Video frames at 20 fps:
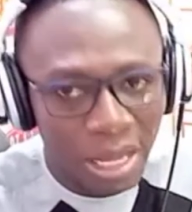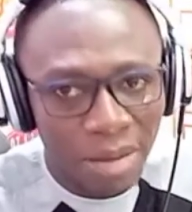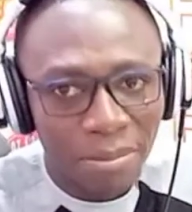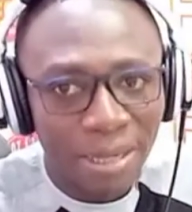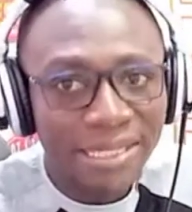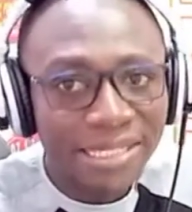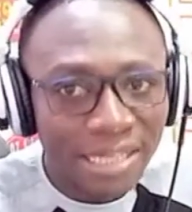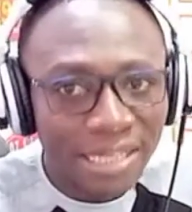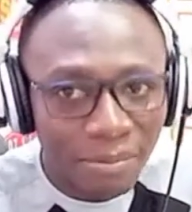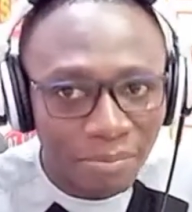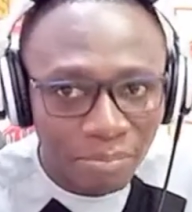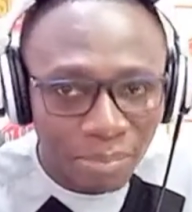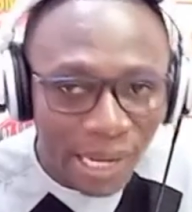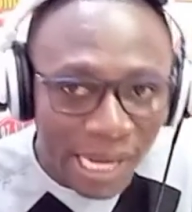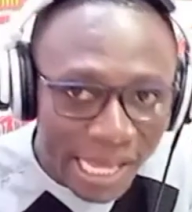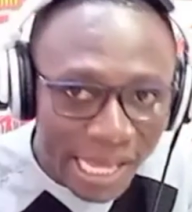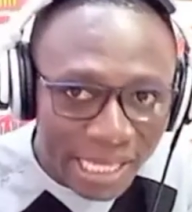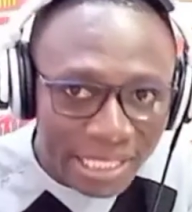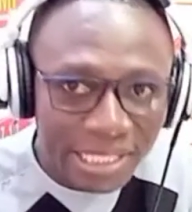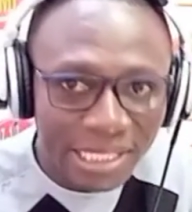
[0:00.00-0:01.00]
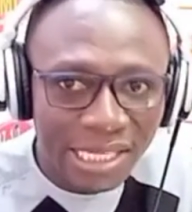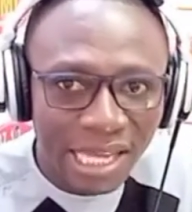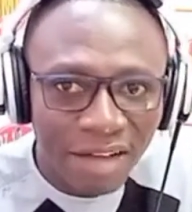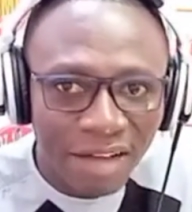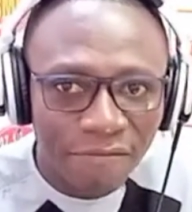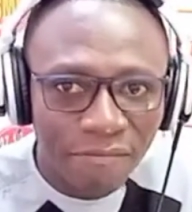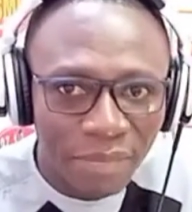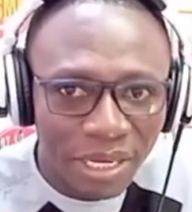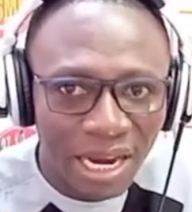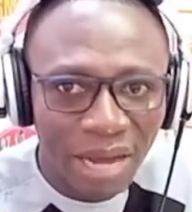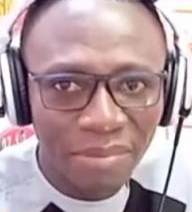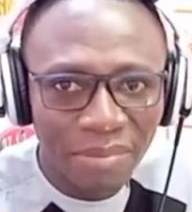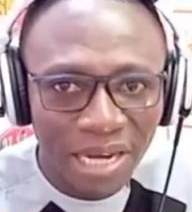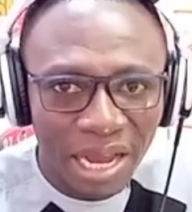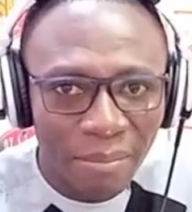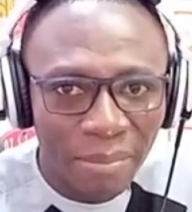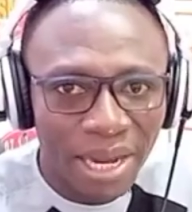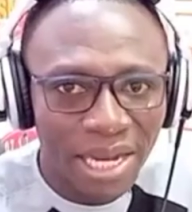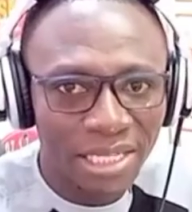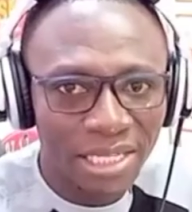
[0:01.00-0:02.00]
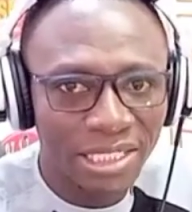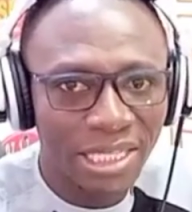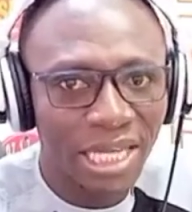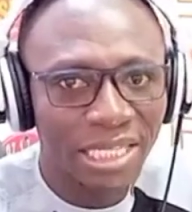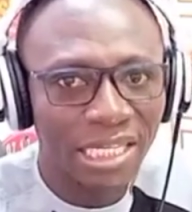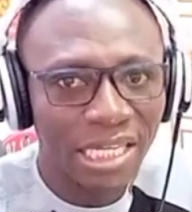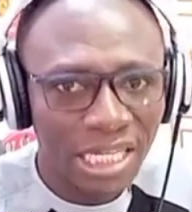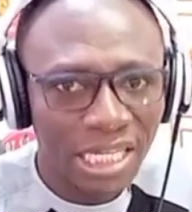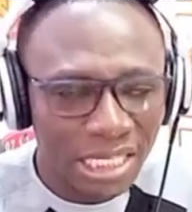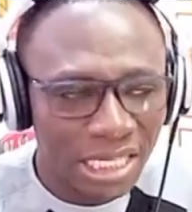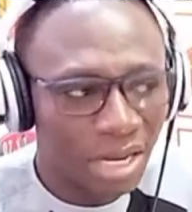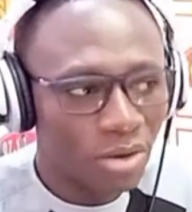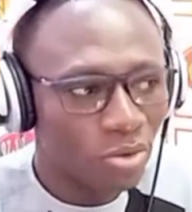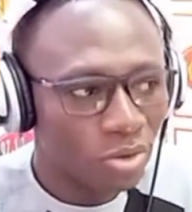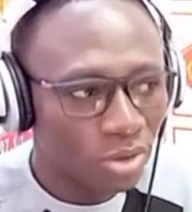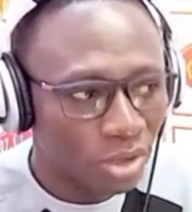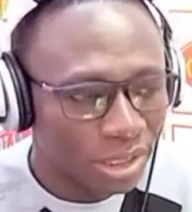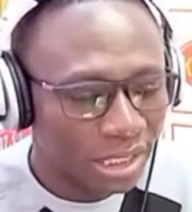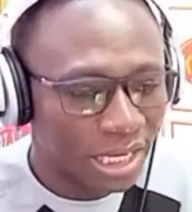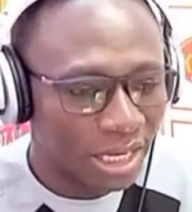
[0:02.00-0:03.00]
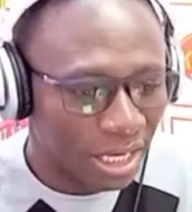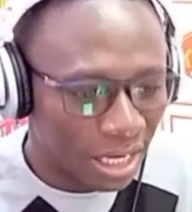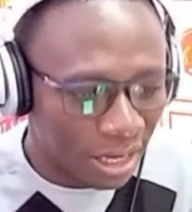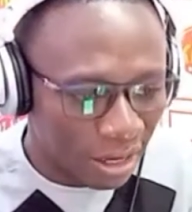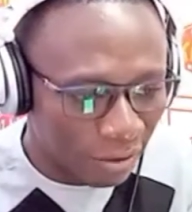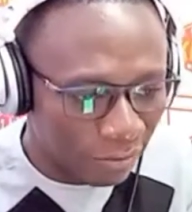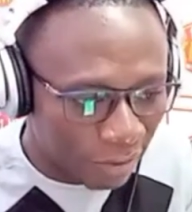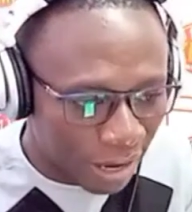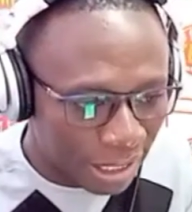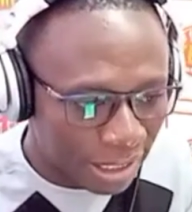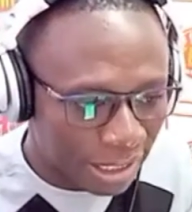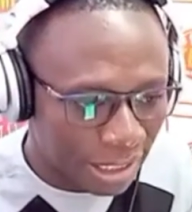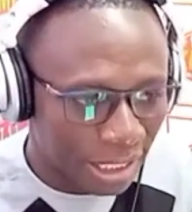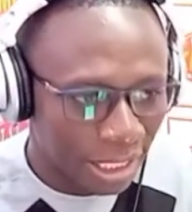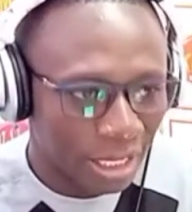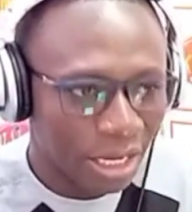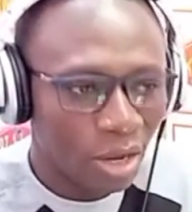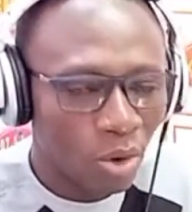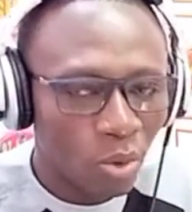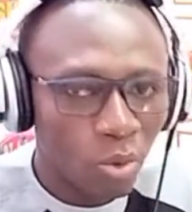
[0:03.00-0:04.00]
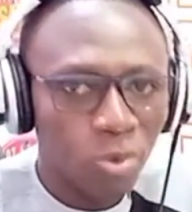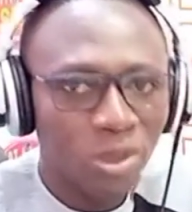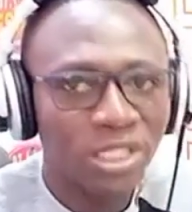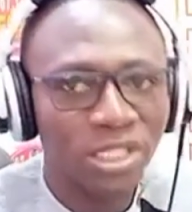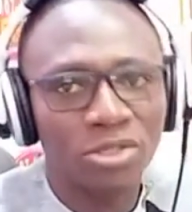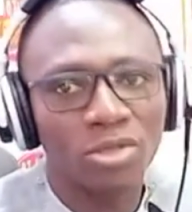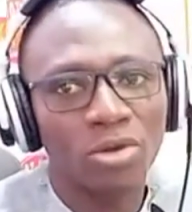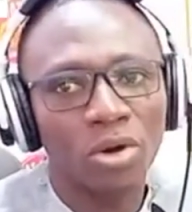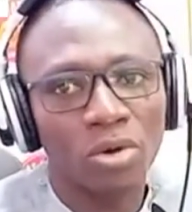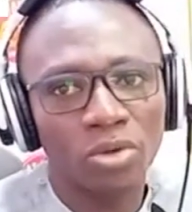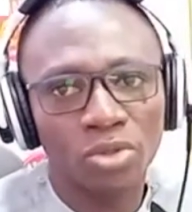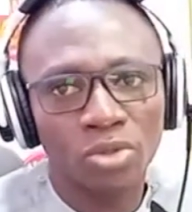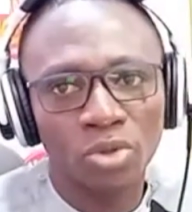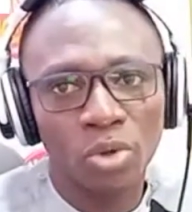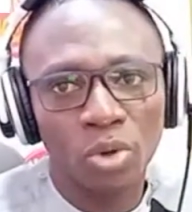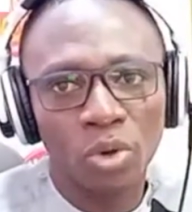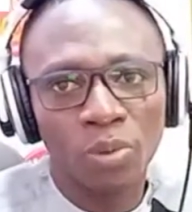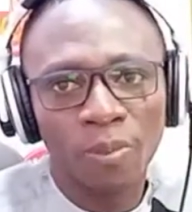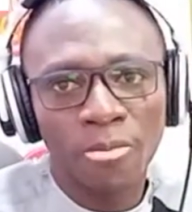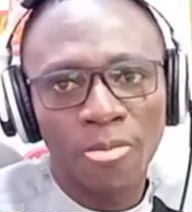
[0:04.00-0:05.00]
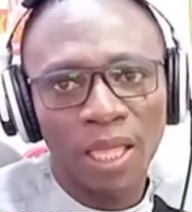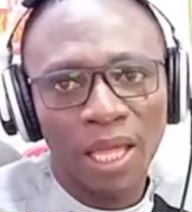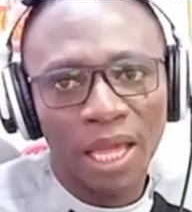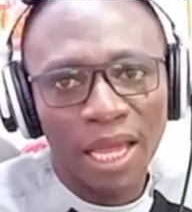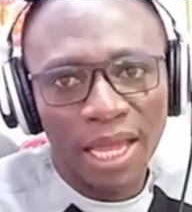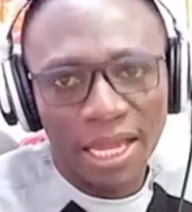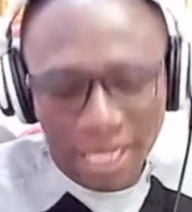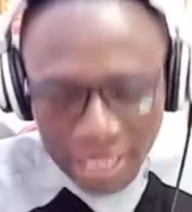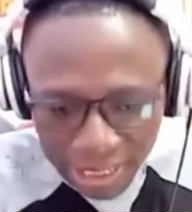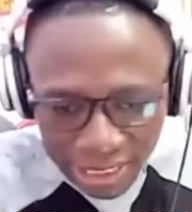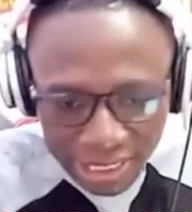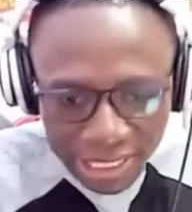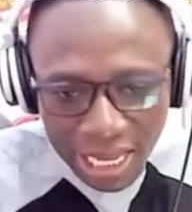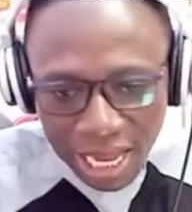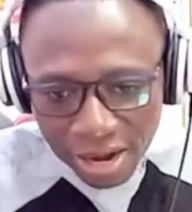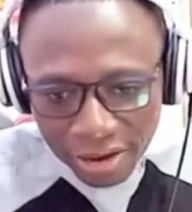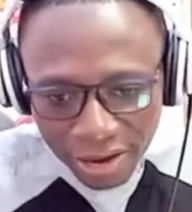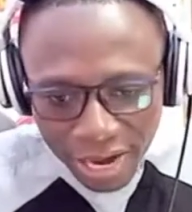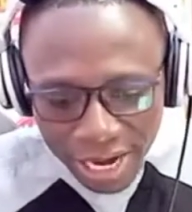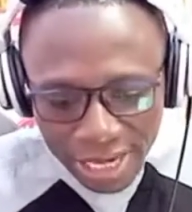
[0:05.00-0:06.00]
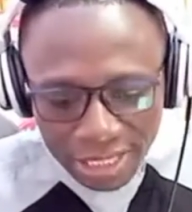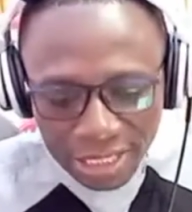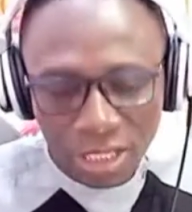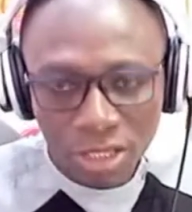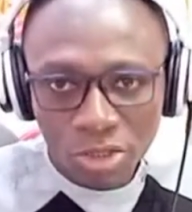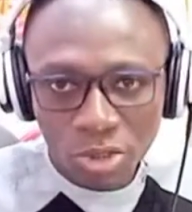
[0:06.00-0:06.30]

But some players have made up their minds that they will not take the vaccine, which is also it is their right.